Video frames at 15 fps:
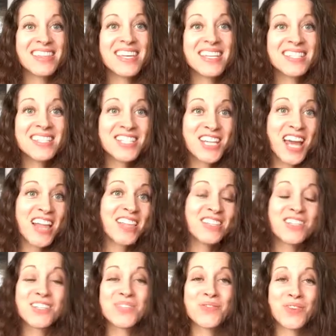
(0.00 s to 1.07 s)
This
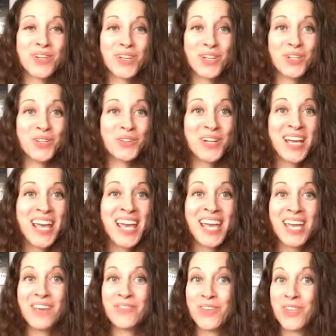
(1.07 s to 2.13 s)
challenge is for you
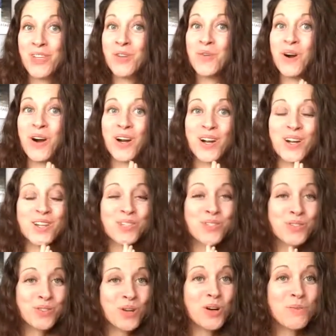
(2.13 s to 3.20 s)
if you are
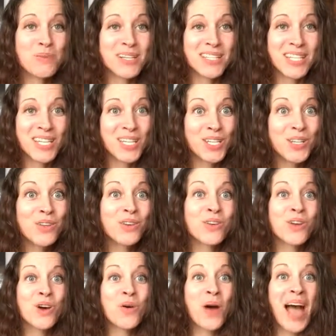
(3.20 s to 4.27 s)
so busy you
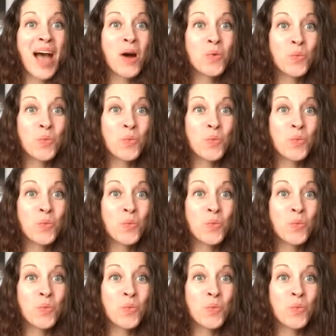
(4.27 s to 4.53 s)
don't know